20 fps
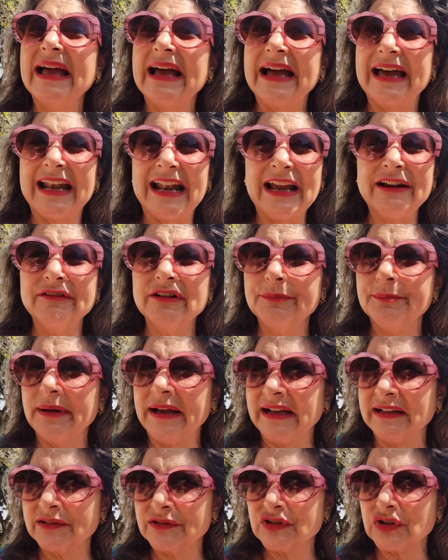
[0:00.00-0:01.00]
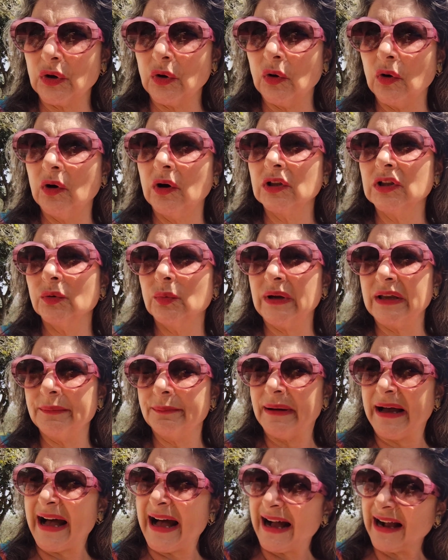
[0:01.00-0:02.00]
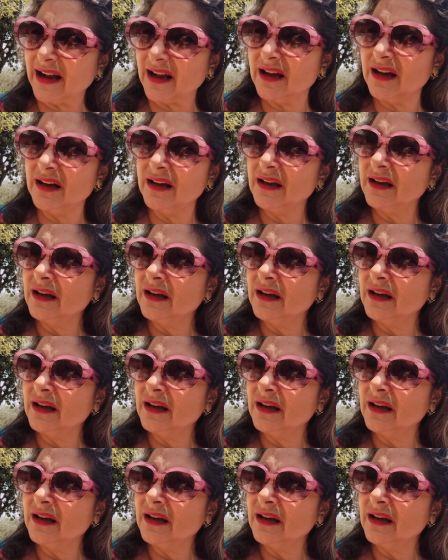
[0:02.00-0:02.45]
And I repent all the way back